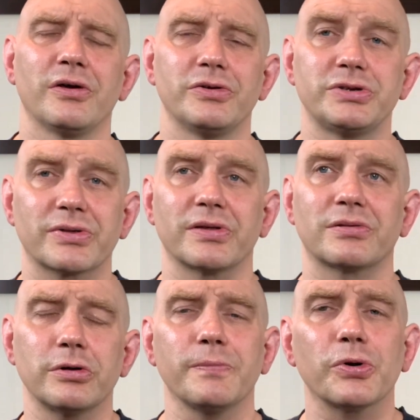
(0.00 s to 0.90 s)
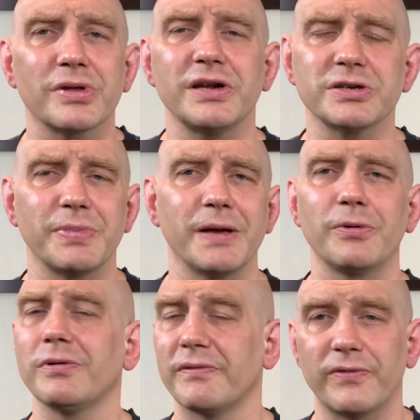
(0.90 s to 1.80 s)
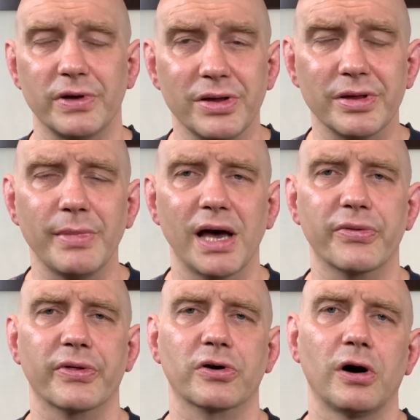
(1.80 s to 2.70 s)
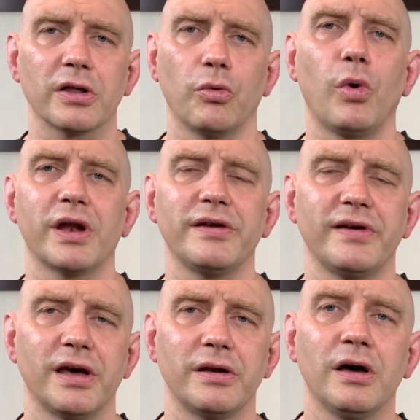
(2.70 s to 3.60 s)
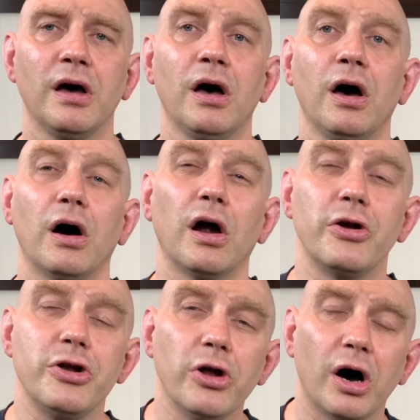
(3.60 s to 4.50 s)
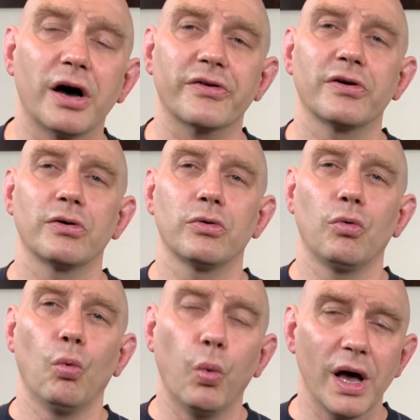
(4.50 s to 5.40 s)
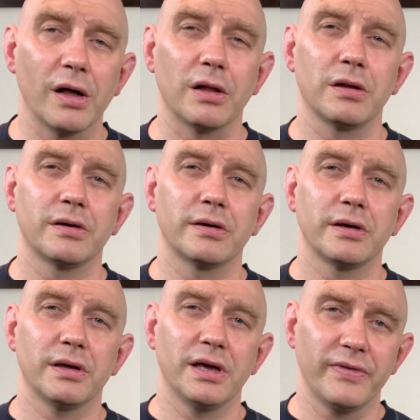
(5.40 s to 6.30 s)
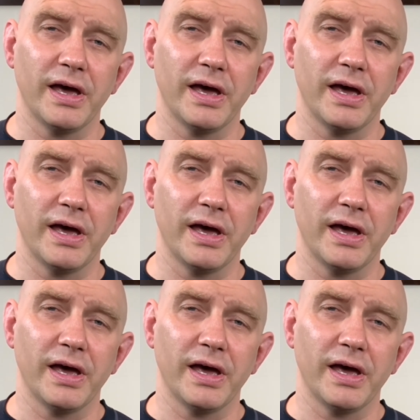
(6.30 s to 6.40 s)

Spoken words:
Just a certain percentage of people, and for easy math, call it 1 in 10, are not well in the